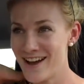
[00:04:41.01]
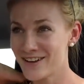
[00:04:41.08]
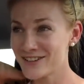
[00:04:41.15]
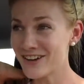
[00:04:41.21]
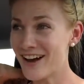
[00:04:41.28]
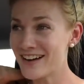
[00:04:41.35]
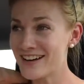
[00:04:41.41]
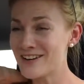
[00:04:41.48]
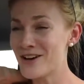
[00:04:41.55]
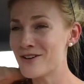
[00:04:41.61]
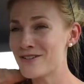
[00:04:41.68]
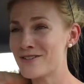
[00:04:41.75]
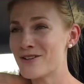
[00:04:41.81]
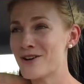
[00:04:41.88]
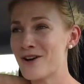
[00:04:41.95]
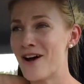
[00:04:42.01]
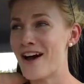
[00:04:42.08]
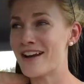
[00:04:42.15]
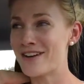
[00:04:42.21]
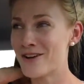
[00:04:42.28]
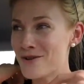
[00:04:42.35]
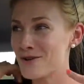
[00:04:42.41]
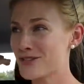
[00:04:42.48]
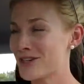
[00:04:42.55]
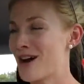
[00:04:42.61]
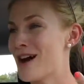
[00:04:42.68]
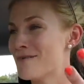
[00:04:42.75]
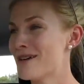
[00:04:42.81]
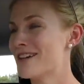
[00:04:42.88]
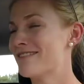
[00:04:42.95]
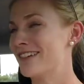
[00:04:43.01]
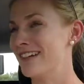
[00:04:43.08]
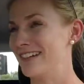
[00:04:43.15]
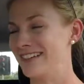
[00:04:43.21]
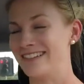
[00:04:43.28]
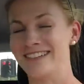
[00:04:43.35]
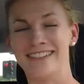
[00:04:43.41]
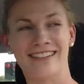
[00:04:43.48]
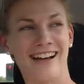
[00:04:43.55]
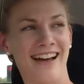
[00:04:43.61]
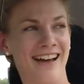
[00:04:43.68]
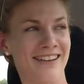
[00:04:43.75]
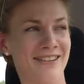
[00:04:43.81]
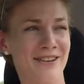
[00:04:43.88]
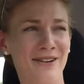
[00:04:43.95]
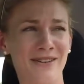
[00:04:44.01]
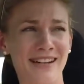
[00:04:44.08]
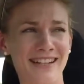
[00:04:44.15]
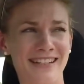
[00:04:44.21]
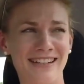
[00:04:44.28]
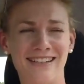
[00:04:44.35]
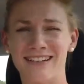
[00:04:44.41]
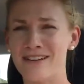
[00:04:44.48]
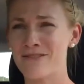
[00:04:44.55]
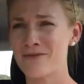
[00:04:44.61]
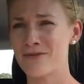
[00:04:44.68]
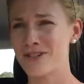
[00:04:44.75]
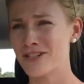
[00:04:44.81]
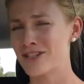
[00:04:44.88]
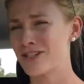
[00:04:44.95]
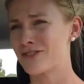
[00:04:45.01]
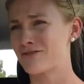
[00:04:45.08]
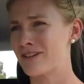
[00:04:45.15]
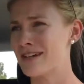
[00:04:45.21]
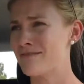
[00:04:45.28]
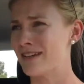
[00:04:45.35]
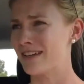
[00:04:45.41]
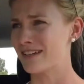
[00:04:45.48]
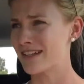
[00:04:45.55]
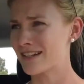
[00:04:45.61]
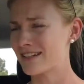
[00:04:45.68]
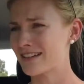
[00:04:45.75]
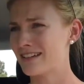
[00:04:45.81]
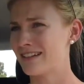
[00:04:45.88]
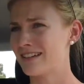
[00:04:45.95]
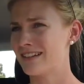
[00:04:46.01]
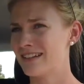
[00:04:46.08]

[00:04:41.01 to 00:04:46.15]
Because I didn't even know, I didn't know what time I'd run. Yeah. I had no idea, and everyone was just screaming. It's actually. I think it had